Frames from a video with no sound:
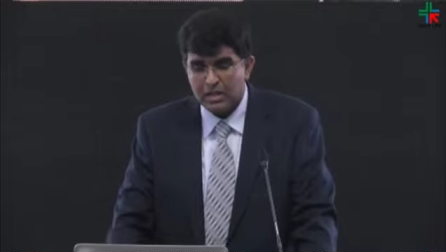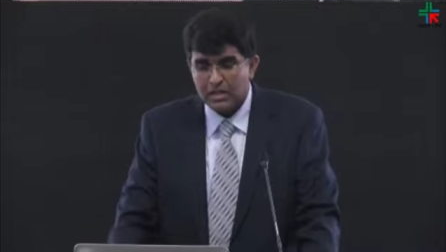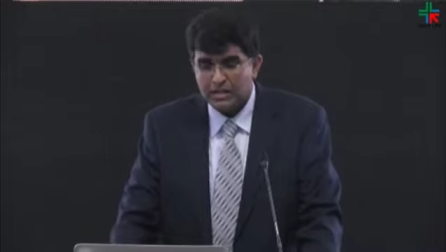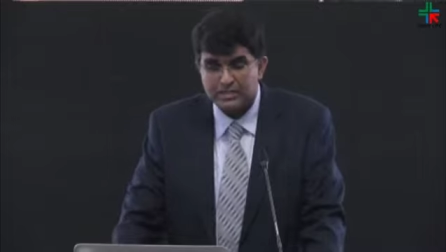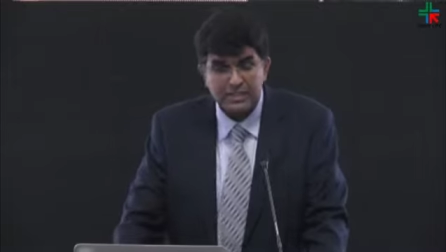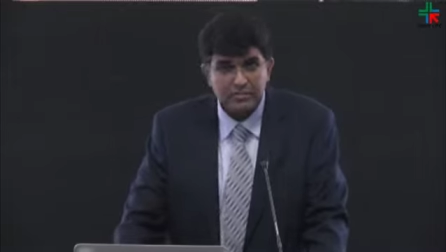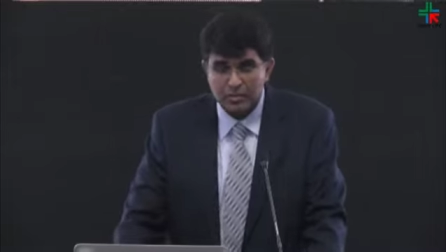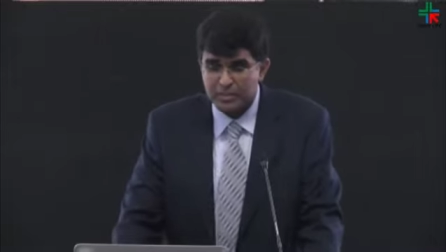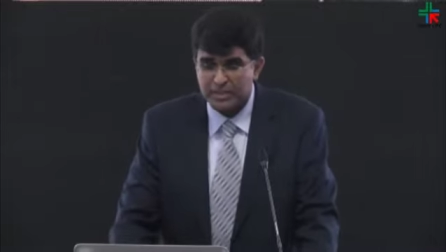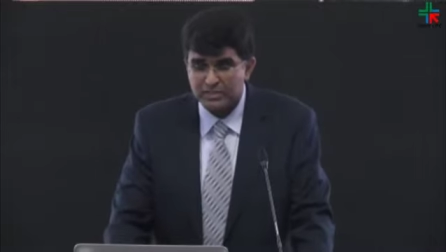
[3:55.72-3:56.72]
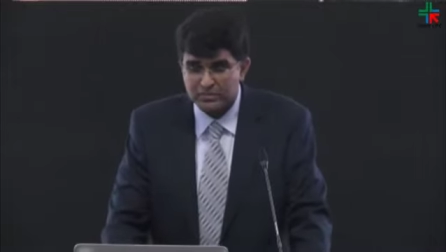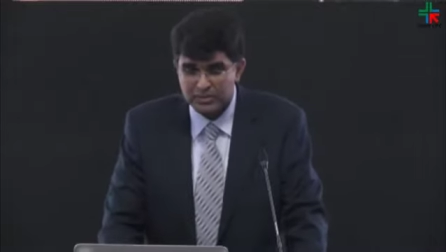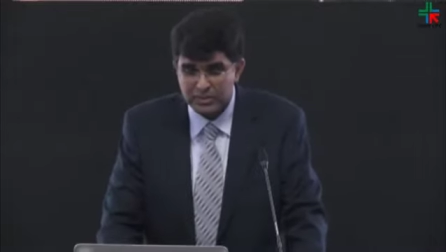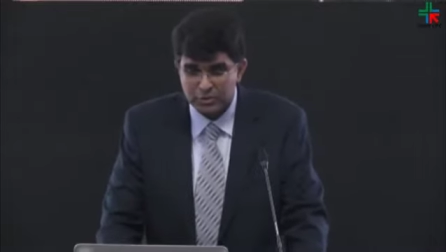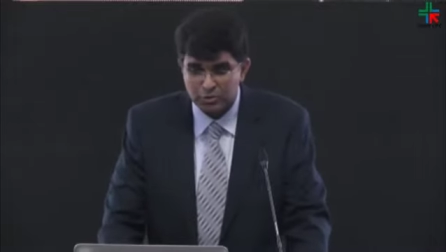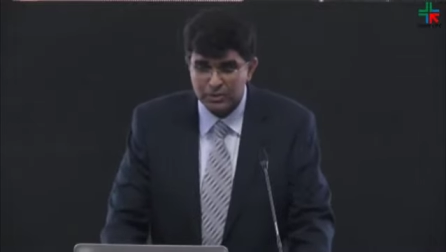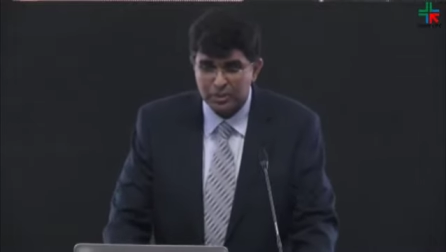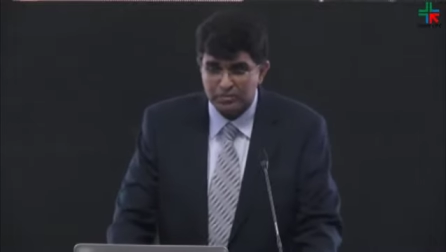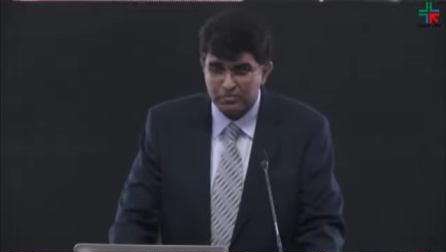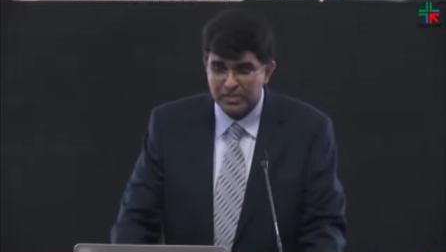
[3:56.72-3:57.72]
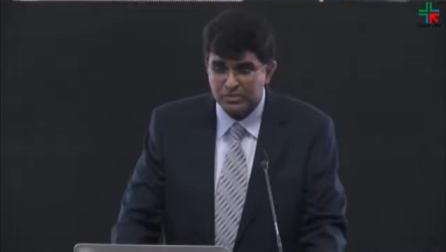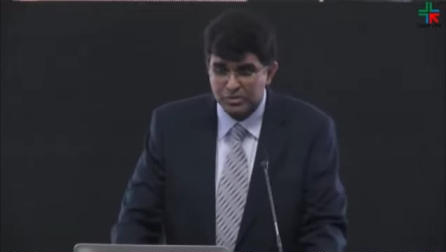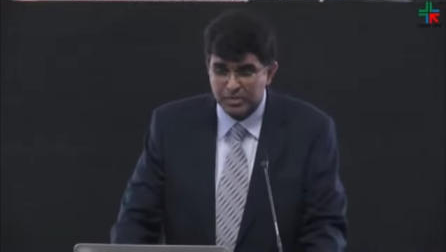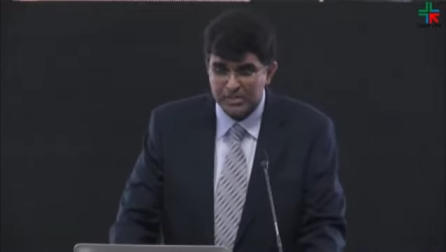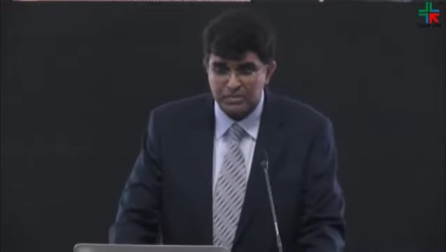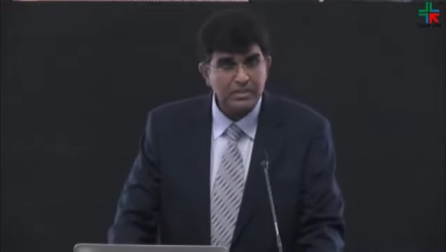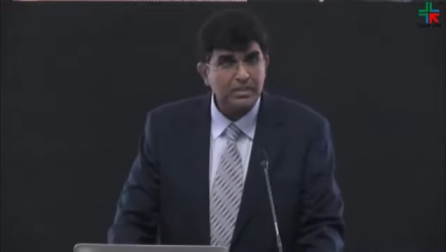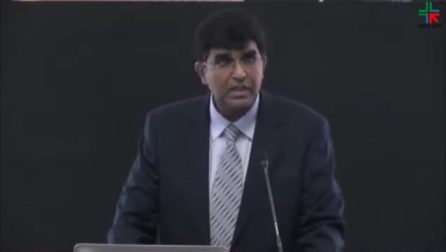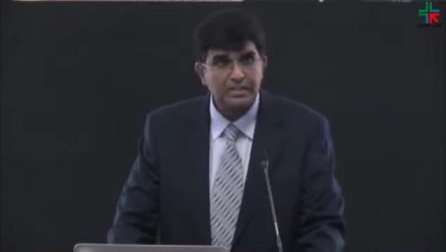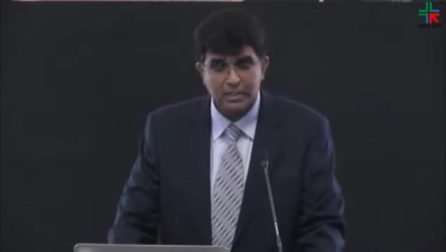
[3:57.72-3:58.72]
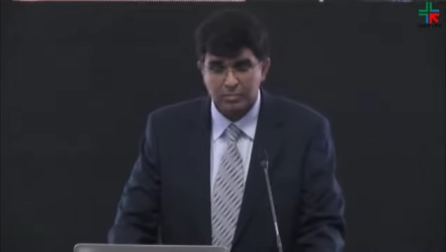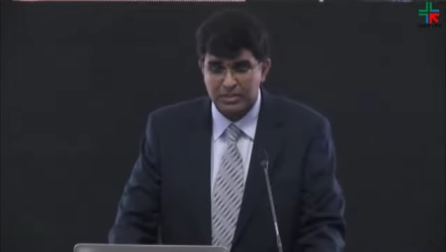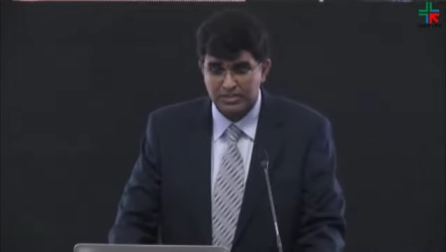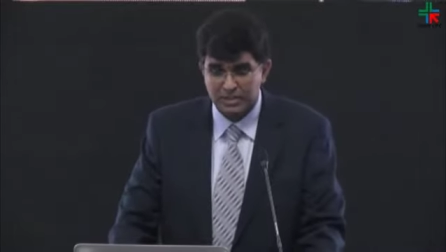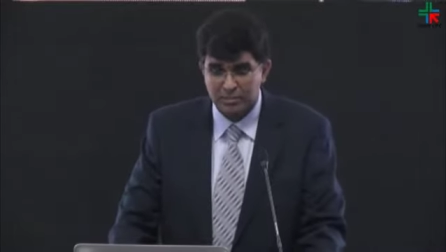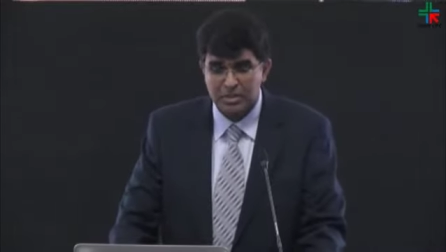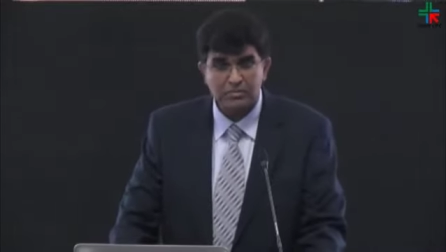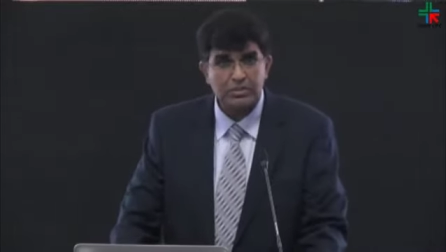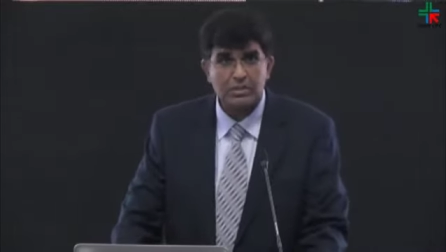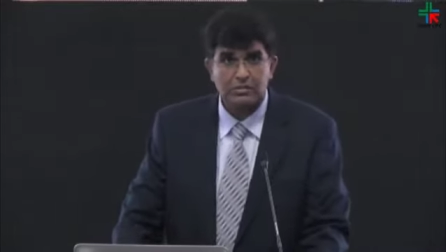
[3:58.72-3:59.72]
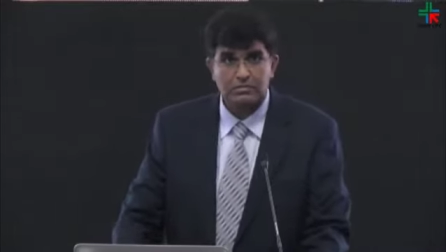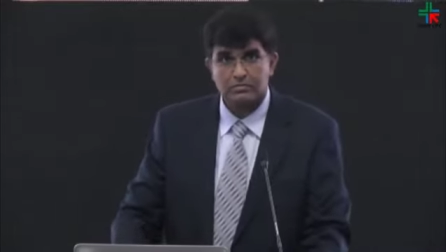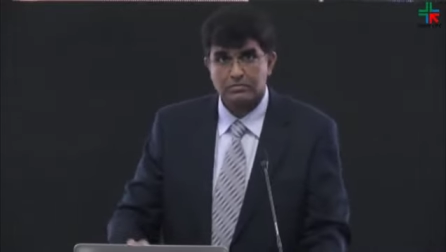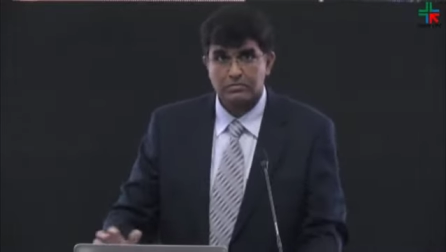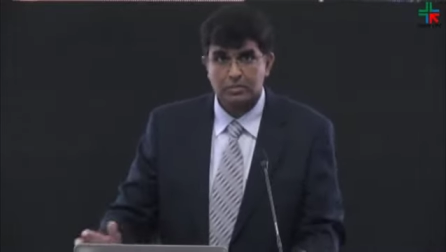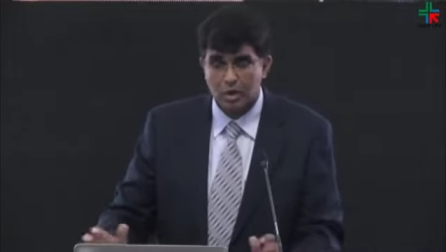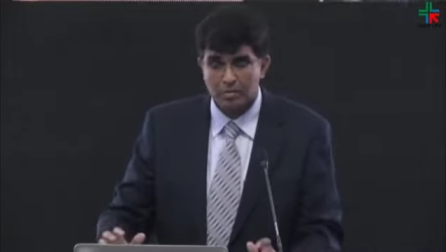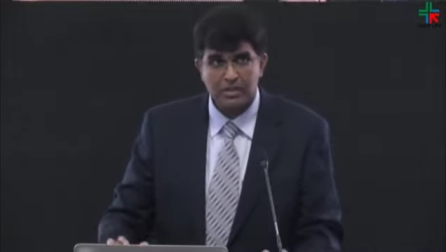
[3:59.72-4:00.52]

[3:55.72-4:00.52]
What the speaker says: Let's get familiarized with these 2 terms, vasospasm and delayed cerebral ischemia, which are commonly